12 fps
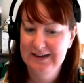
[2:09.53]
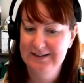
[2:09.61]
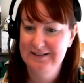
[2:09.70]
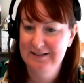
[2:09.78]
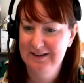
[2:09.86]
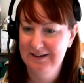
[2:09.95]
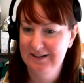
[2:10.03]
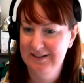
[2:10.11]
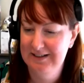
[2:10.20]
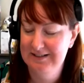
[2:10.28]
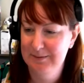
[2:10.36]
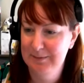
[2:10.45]
It's, I
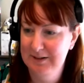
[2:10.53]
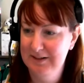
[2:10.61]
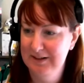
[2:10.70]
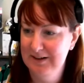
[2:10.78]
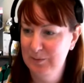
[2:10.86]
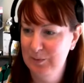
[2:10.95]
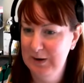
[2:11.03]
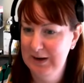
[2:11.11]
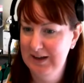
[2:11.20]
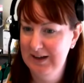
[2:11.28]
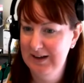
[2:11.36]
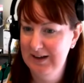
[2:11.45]
think, something that
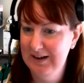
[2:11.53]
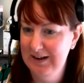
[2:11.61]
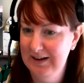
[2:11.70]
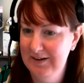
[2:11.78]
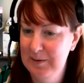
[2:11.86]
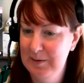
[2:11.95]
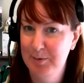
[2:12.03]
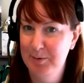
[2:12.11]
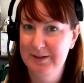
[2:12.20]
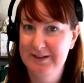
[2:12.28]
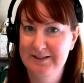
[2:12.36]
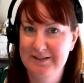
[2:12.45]
we grapple
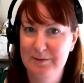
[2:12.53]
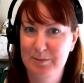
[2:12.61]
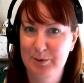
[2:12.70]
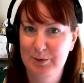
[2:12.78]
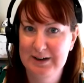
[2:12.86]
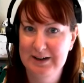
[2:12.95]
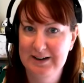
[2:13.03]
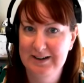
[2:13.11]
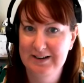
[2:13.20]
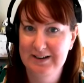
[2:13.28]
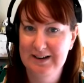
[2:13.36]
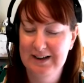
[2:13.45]
with as an
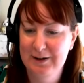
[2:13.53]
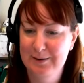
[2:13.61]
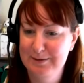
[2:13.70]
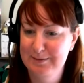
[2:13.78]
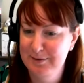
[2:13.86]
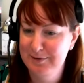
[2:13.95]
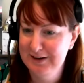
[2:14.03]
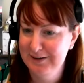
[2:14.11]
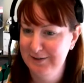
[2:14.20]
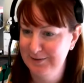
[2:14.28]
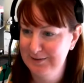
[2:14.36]
employer at Herbert Smith Freehills.